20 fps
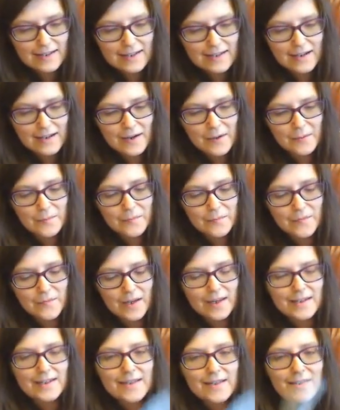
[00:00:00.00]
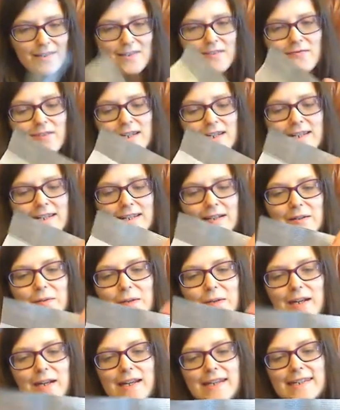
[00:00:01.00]
Now, I'm going to read out
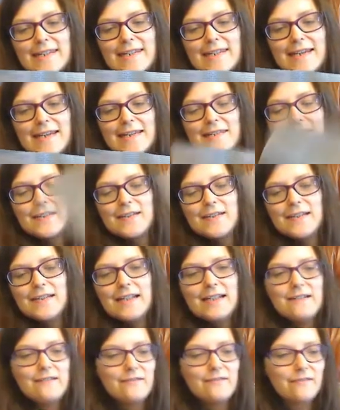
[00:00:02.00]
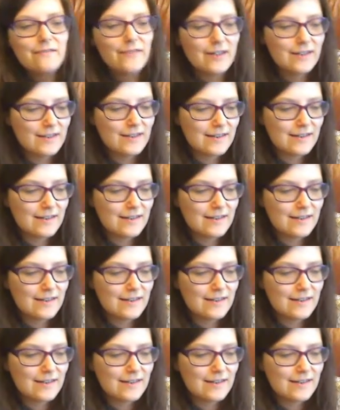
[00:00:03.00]
what it says on the leaflet.